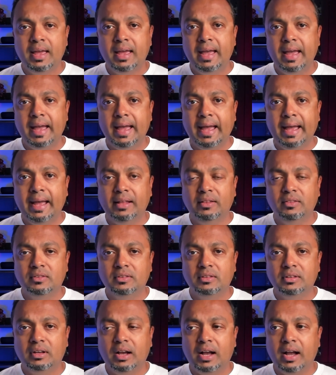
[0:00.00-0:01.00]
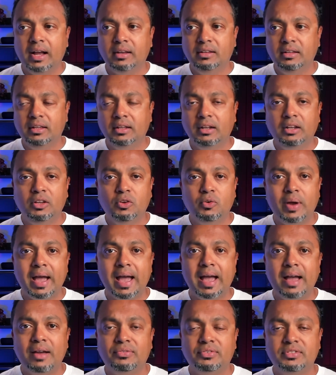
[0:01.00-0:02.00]
and ideally, you
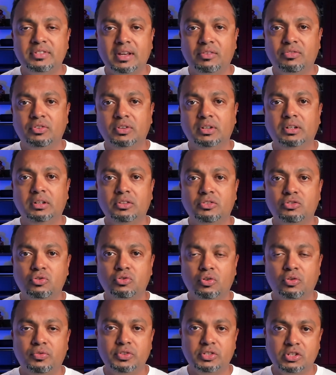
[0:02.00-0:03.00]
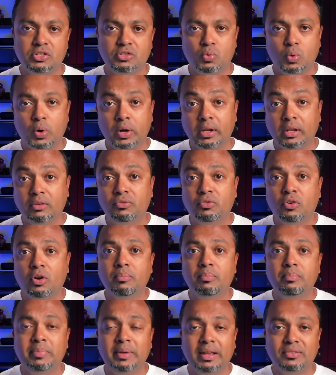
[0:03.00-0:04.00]
have several services running
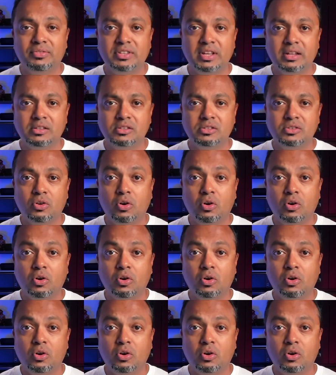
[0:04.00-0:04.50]
from pfSense,